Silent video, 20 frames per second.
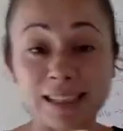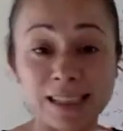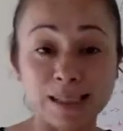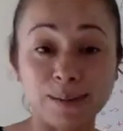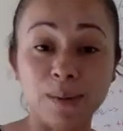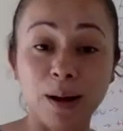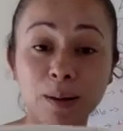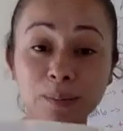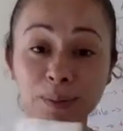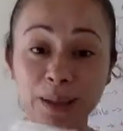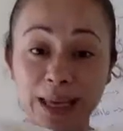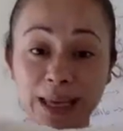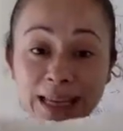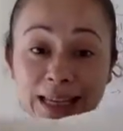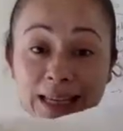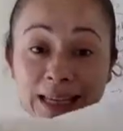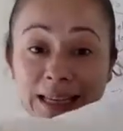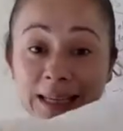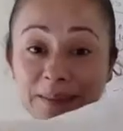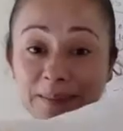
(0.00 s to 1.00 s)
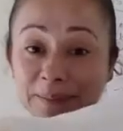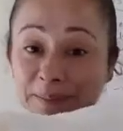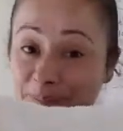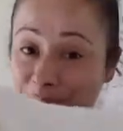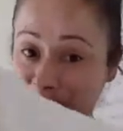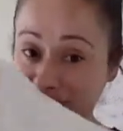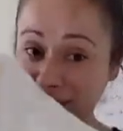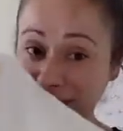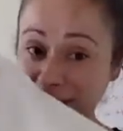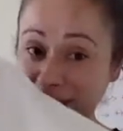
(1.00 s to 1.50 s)
a small blanket,
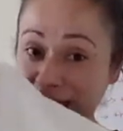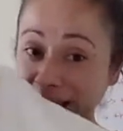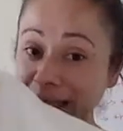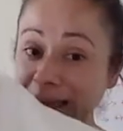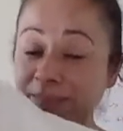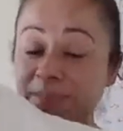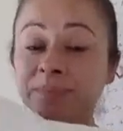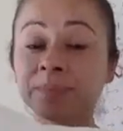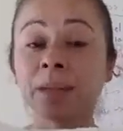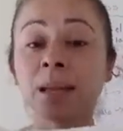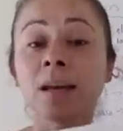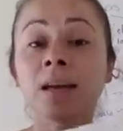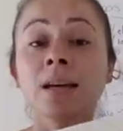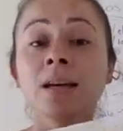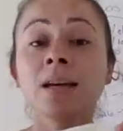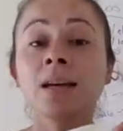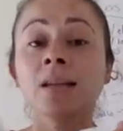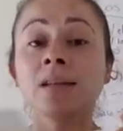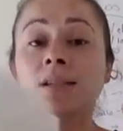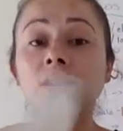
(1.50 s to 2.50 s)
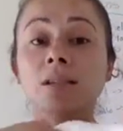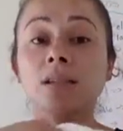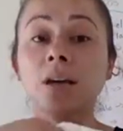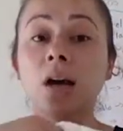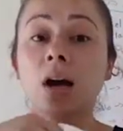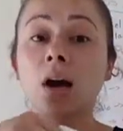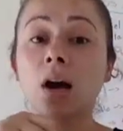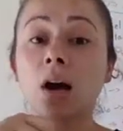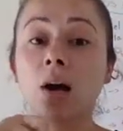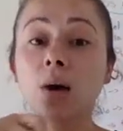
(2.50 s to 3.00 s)
right?
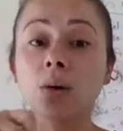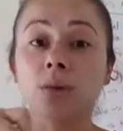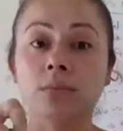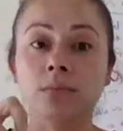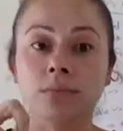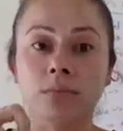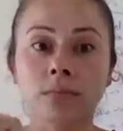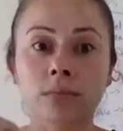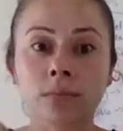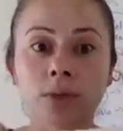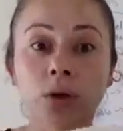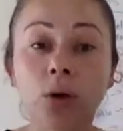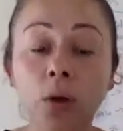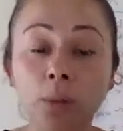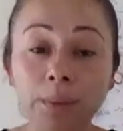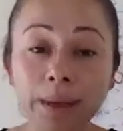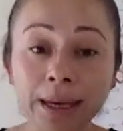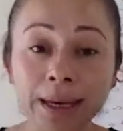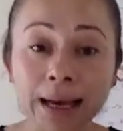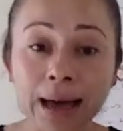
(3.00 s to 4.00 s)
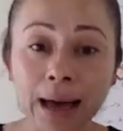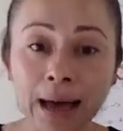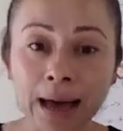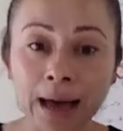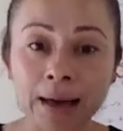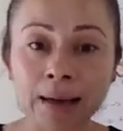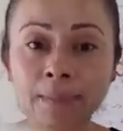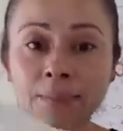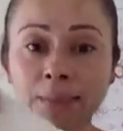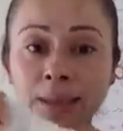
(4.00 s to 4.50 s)
So
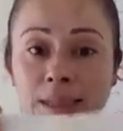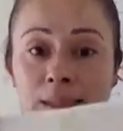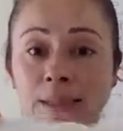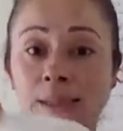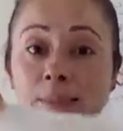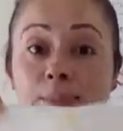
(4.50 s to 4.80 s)
cobija means